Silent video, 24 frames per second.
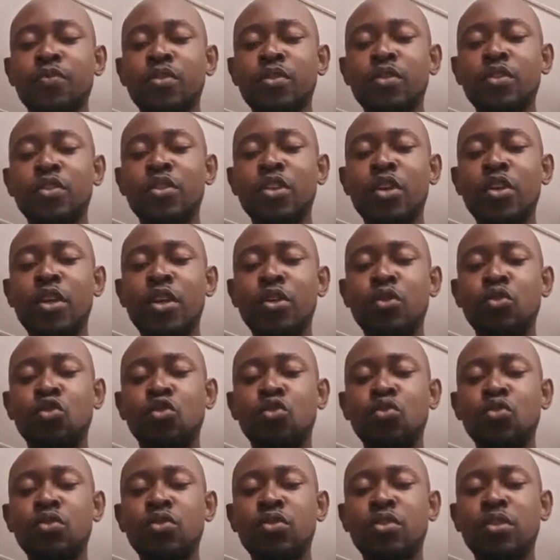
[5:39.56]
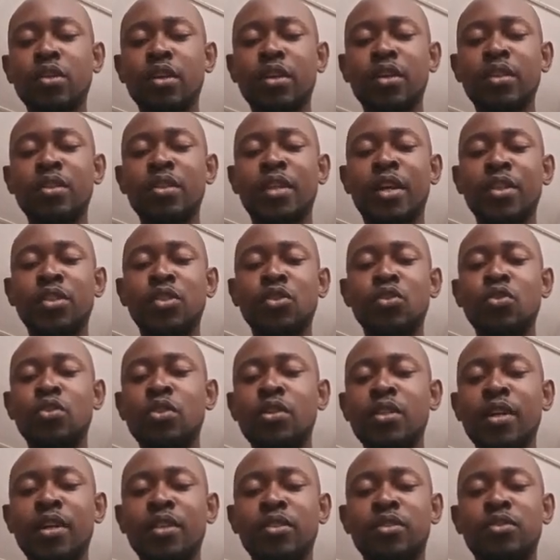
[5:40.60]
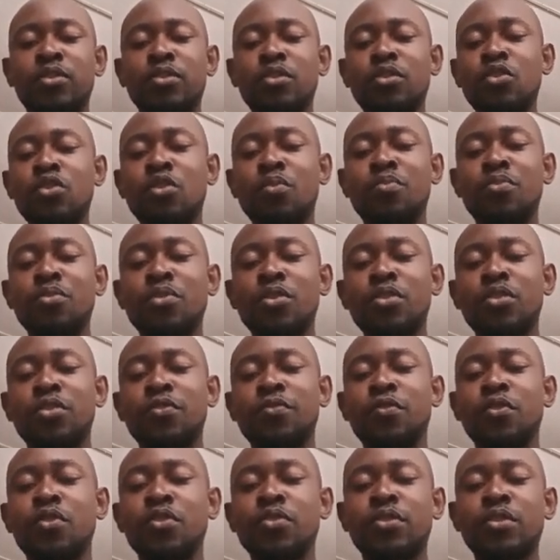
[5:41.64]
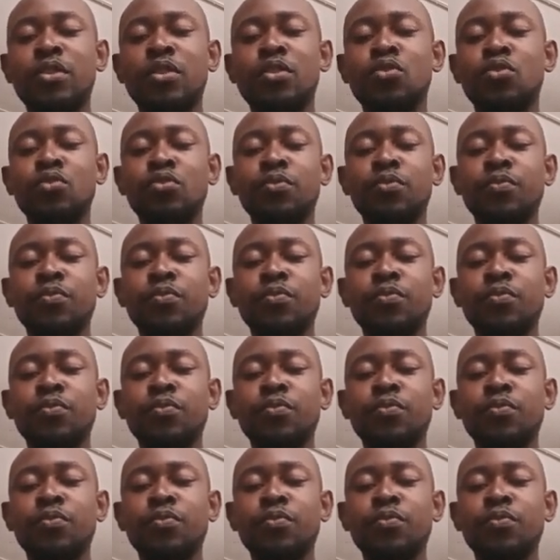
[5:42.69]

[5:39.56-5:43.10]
you get to choose the category that your product falls into.